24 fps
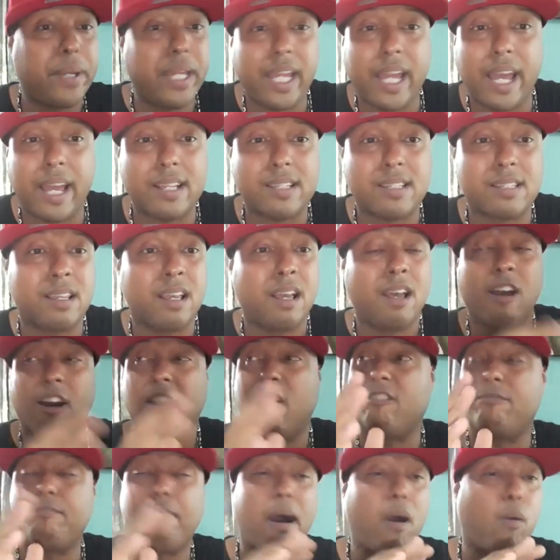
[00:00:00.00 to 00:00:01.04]
BS
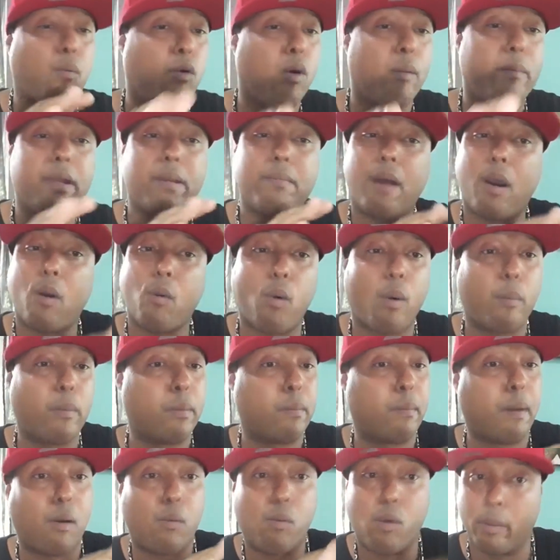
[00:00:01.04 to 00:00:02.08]
of my woman, my woman,
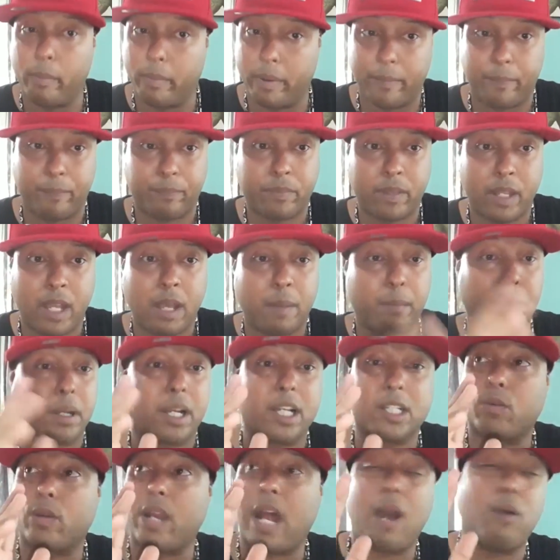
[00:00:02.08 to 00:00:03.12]
my woman.
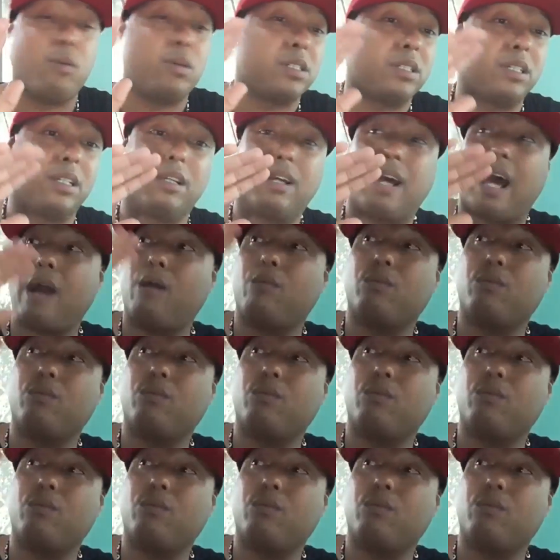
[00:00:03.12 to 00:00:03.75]
Because when I was a